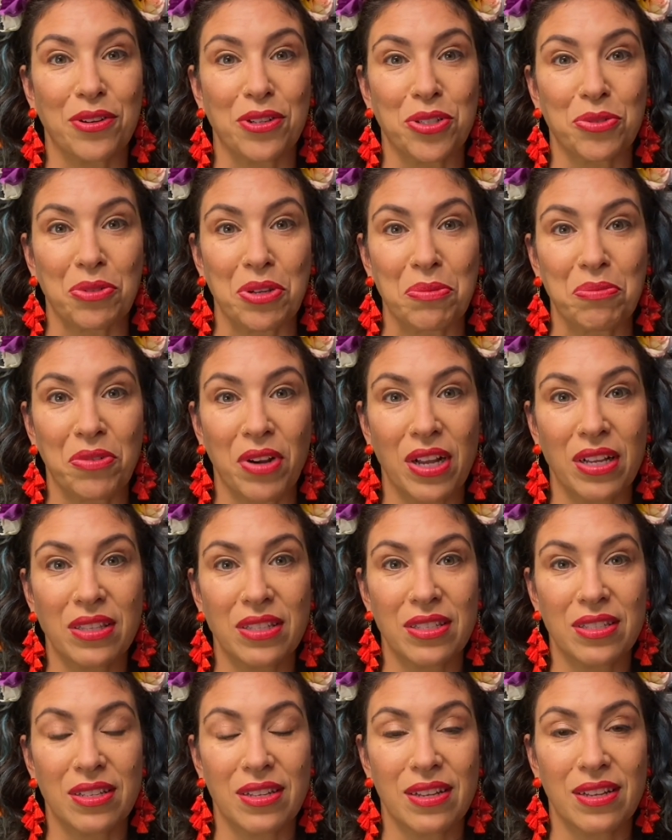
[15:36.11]

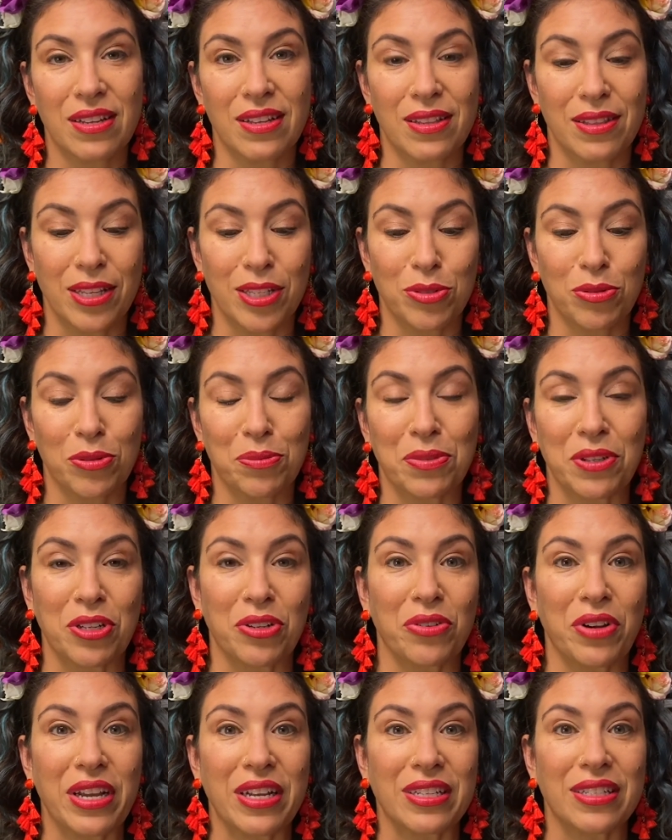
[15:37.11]
sweetbreads, this would be
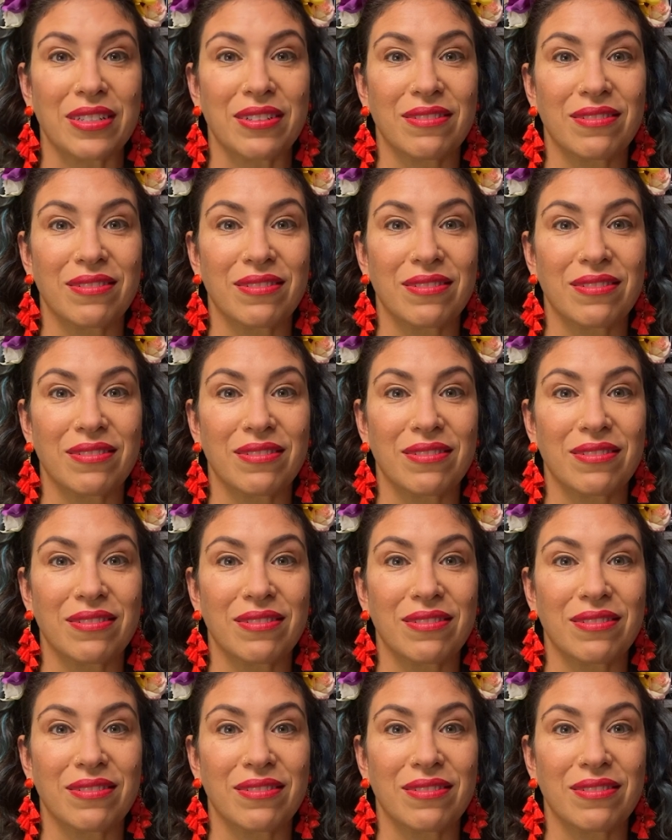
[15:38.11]
great.